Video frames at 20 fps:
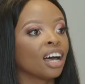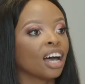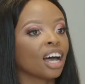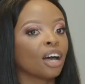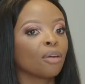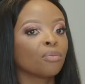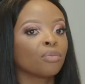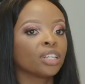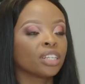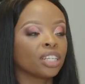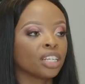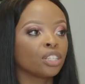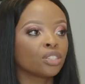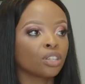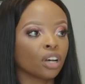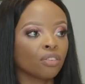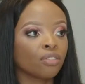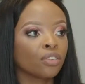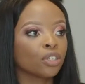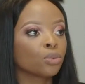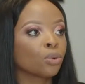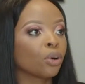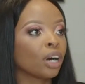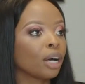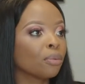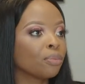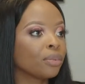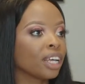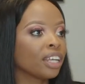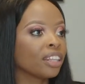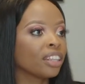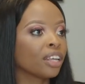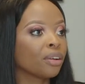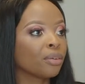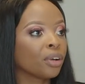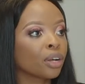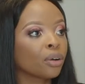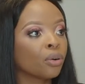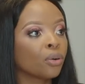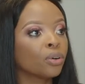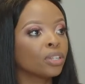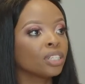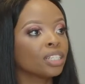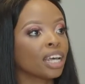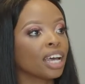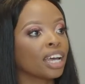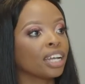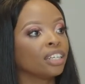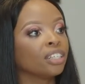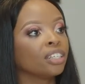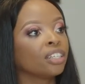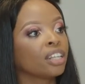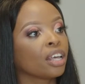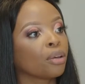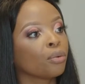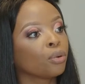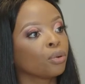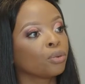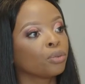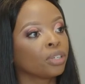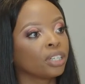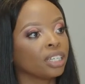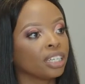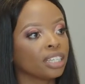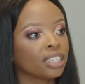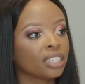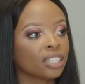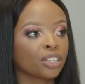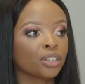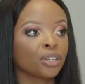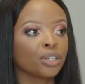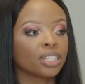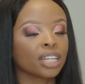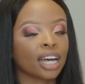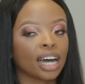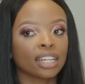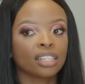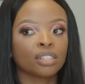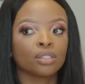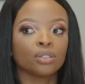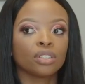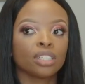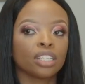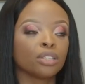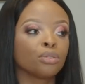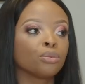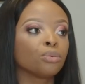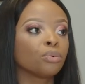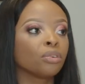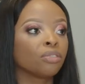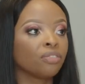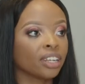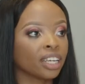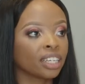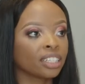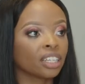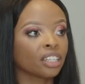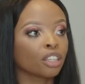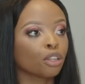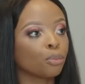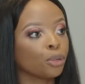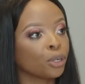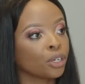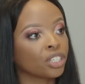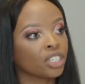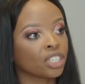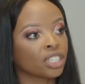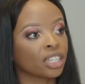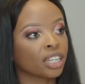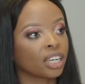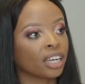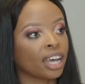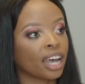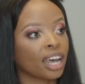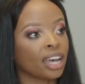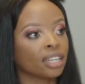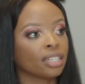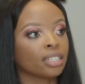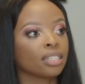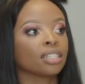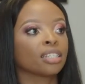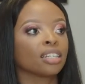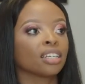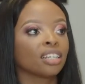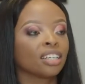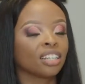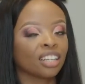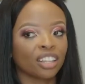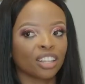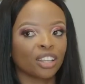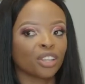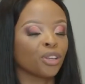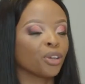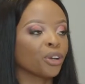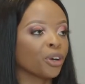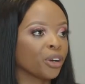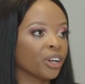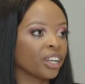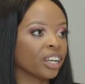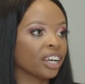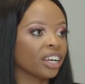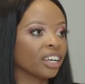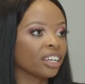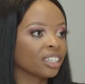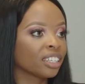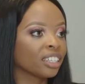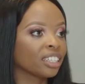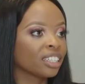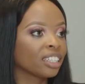the deeds office will update their records and they will release a new title deed reflecting the purchaser as the new owner.